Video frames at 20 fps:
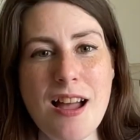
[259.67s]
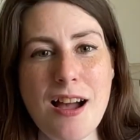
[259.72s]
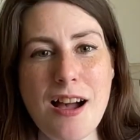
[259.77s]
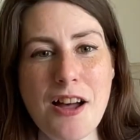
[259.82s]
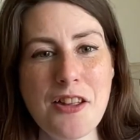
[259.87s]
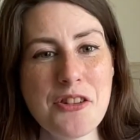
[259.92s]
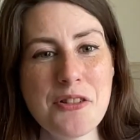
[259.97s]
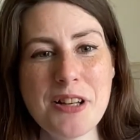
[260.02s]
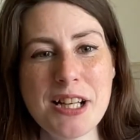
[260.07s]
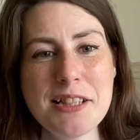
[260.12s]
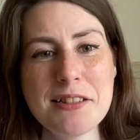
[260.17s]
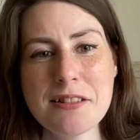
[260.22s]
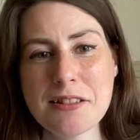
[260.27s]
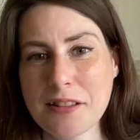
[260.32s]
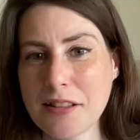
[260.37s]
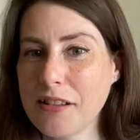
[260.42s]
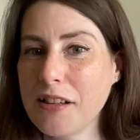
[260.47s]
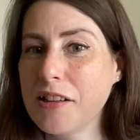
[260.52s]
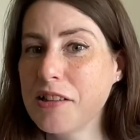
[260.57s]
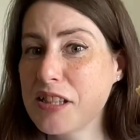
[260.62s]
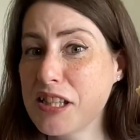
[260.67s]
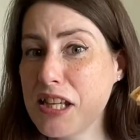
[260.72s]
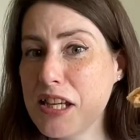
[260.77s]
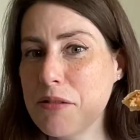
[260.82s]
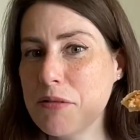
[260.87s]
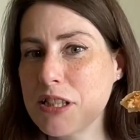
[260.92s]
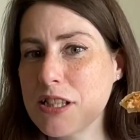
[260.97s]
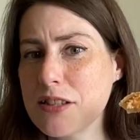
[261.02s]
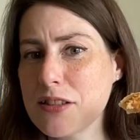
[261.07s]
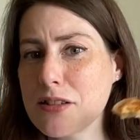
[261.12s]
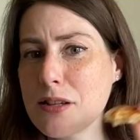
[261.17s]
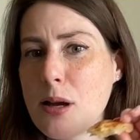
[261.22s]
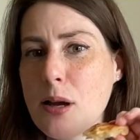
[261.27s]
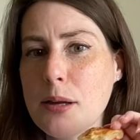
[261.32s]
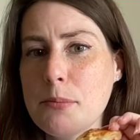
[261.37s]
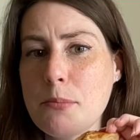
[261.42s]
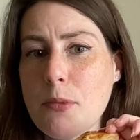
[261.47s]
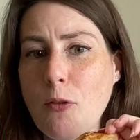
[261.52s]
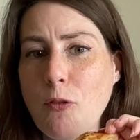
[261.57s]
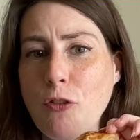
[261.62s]
Otherwise, I'll see you when it's
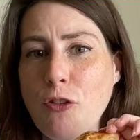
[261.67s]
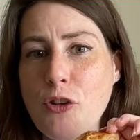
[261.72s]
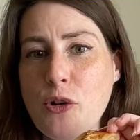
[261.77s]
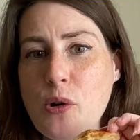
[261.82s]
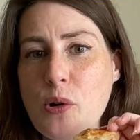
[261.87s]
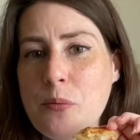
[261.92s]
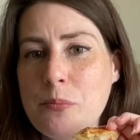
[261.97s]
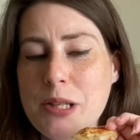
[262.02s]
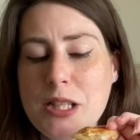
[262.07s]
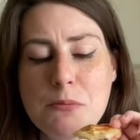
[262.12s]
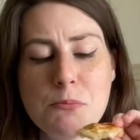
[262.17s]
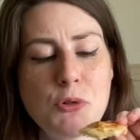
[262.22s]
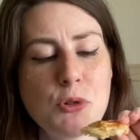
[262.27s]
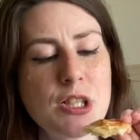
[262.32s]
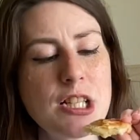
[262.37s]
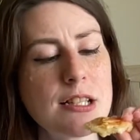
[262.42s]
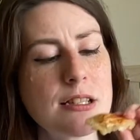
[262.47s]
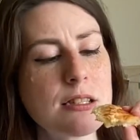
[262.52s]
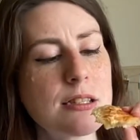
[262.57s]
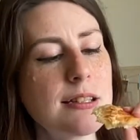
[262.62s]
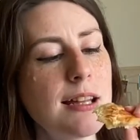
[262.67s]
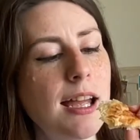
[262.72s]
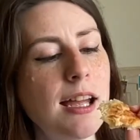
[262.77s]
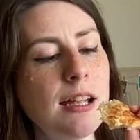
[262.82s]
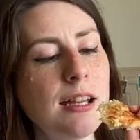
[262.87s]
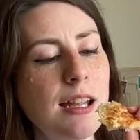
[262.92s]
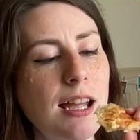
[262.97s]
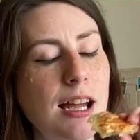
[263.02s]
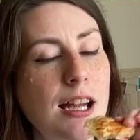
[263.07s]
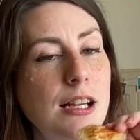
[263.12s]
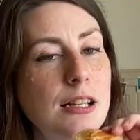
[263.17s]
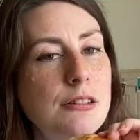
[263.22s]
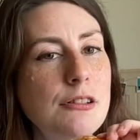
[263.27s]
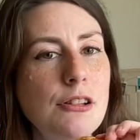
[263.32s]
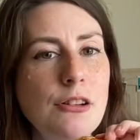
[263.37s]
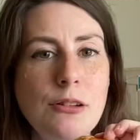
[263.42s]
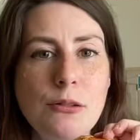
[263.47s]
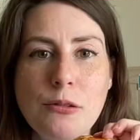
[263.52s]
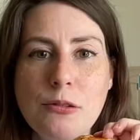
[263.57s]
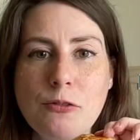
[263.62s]
time for mid-morning snack and
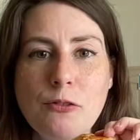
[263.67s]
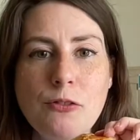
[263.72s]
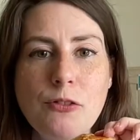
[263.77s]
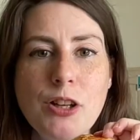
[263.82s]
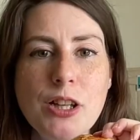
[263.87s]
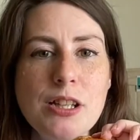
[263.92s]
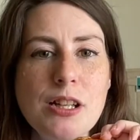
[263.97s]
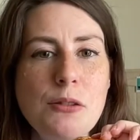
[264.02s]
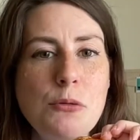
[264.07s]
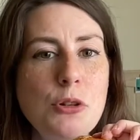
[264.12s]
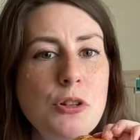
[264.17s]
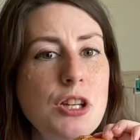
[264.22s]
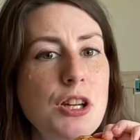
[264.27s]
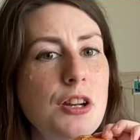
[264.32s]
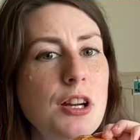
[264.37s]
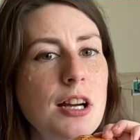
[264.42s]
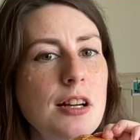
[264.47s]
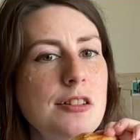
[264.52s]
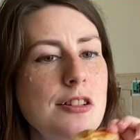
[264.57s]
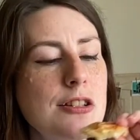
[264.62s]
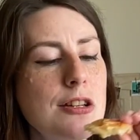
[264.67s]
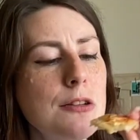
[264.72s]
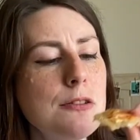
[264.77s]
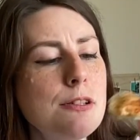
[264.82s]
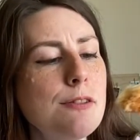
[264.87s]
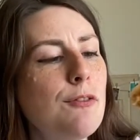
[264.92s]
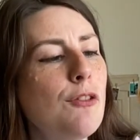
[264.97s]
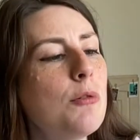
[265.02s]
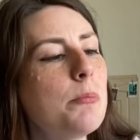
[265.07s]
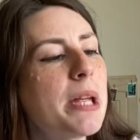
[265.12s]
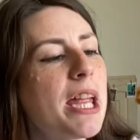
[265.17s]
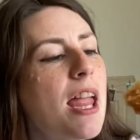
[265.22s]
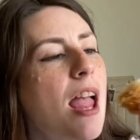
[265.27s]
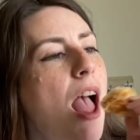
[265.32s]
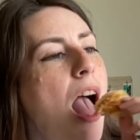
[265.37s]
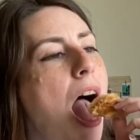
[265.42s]
find out what you guys chose for me.